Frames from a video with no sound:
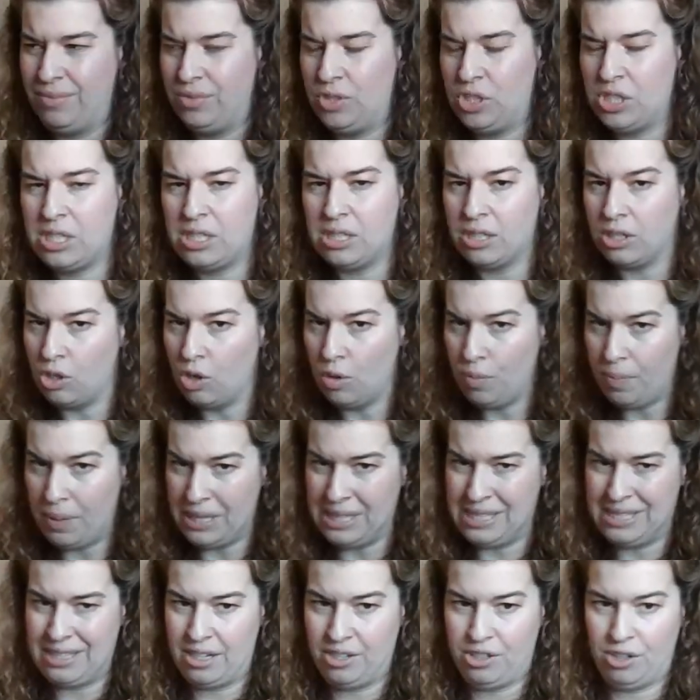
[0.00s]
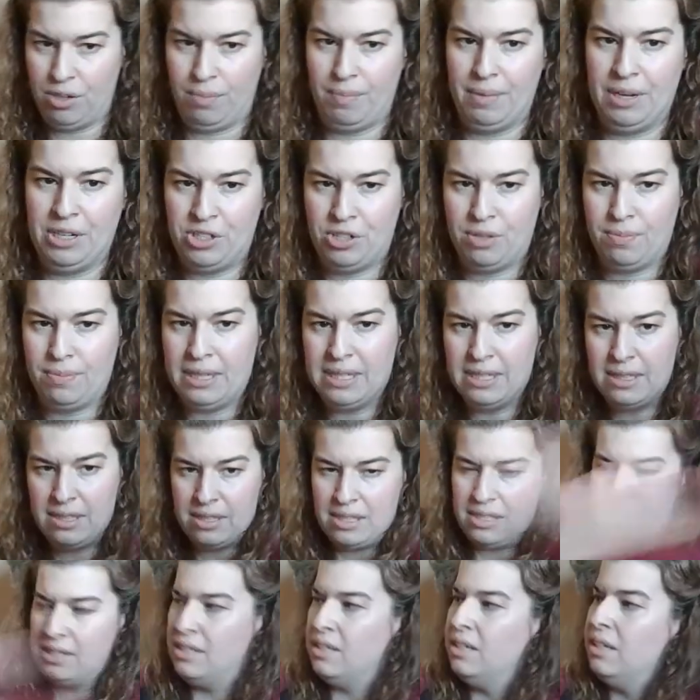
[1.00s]
Just go based on your
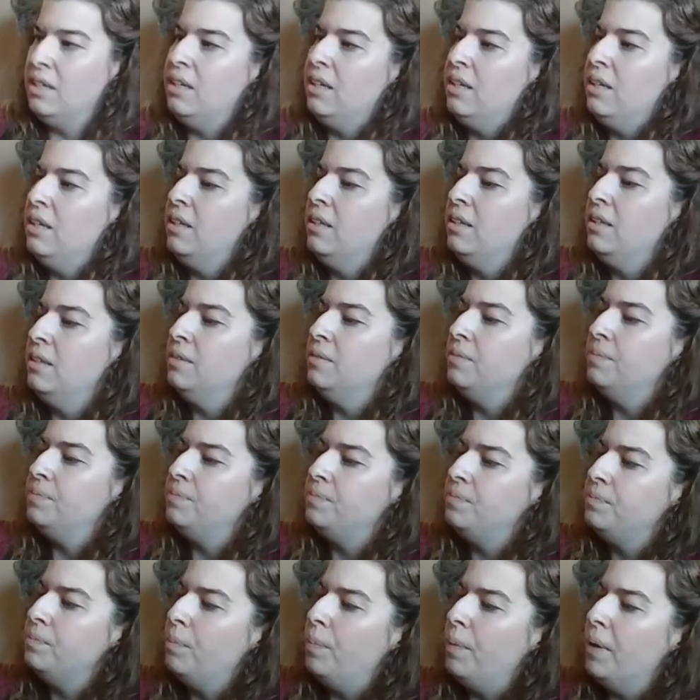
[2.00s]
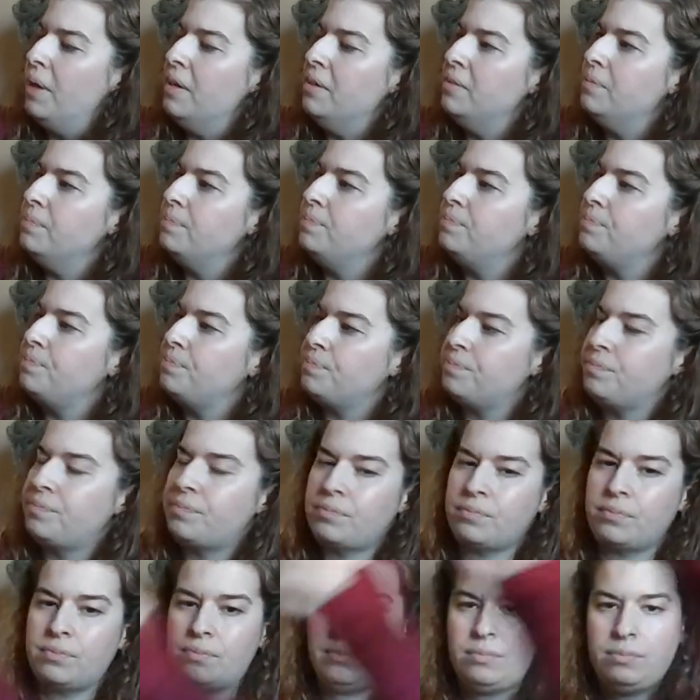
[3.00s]
measurements, but
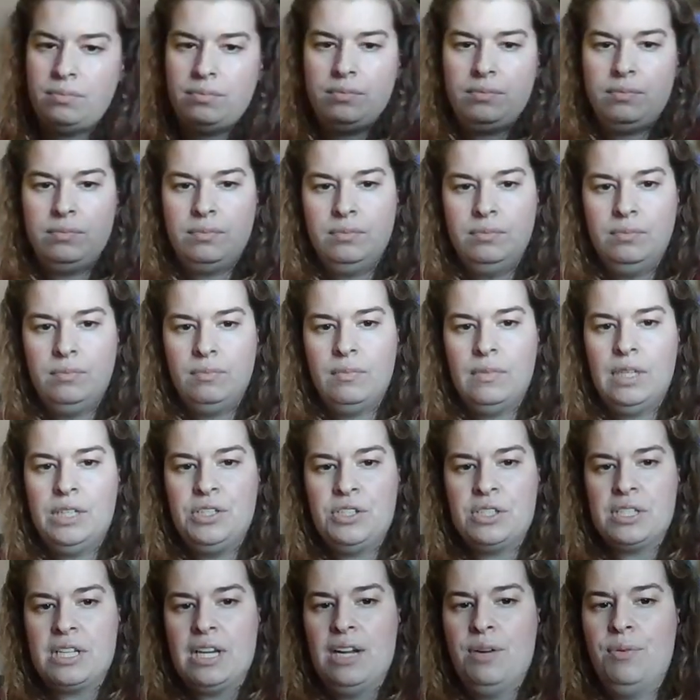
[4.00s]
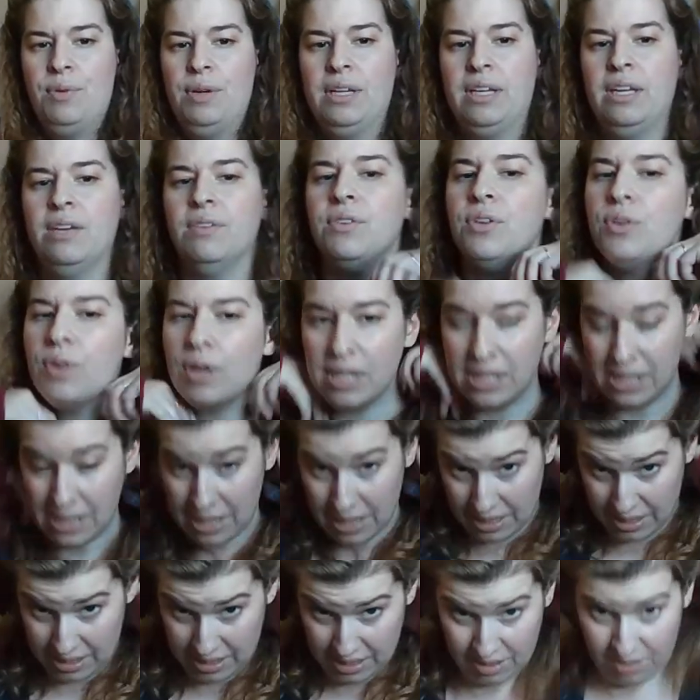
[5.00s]
I just kind of want to give you guys
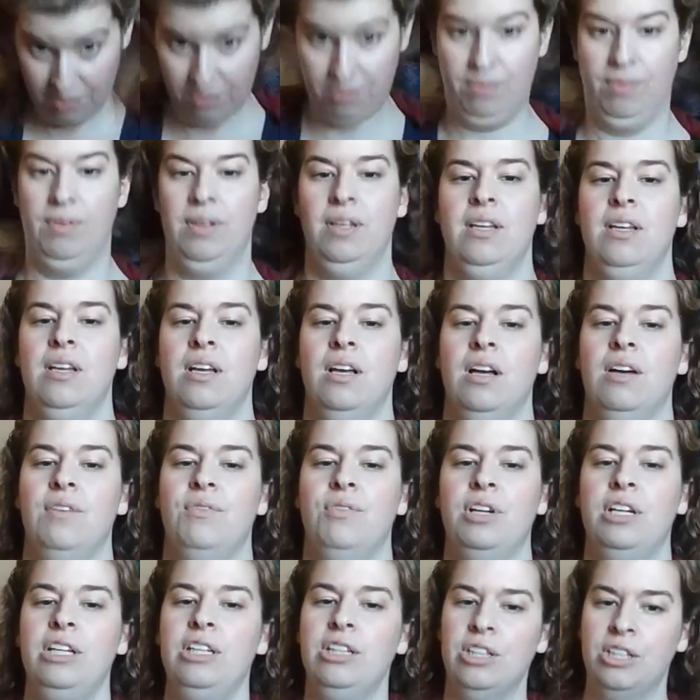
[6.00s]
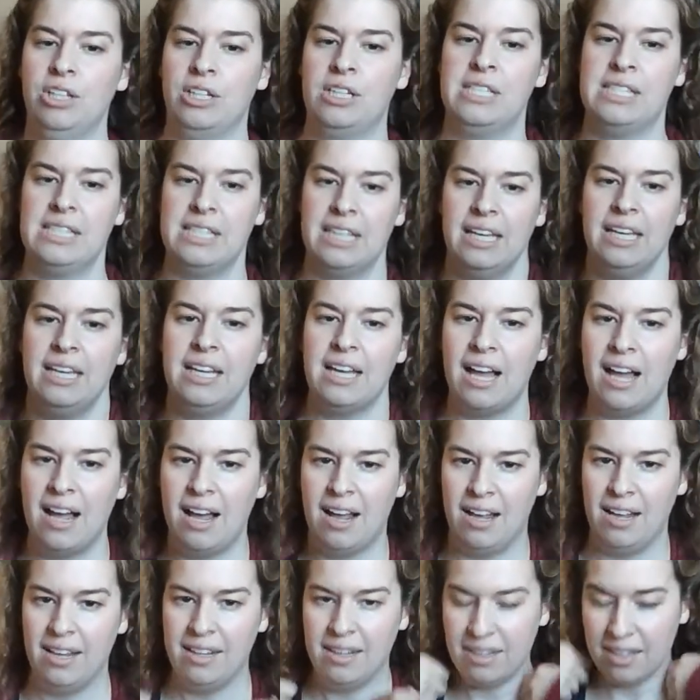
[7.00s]
an idea of what it looks like
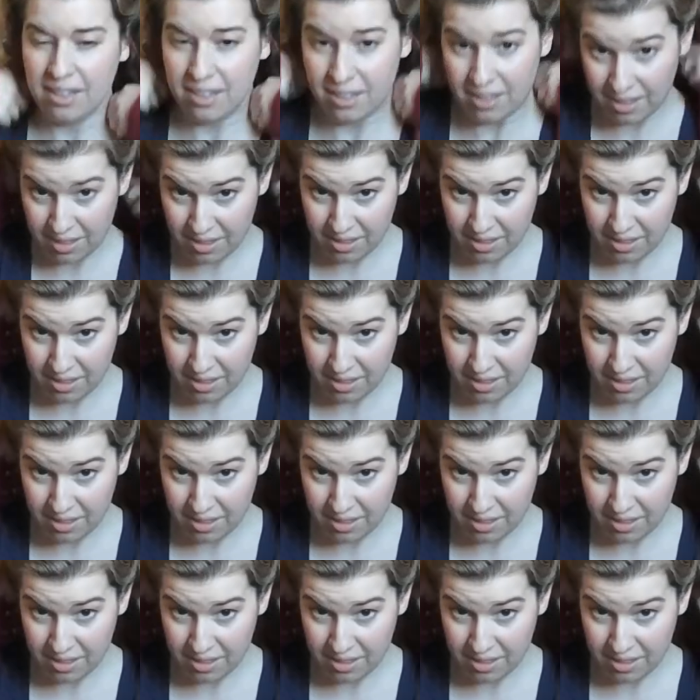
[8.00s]
on.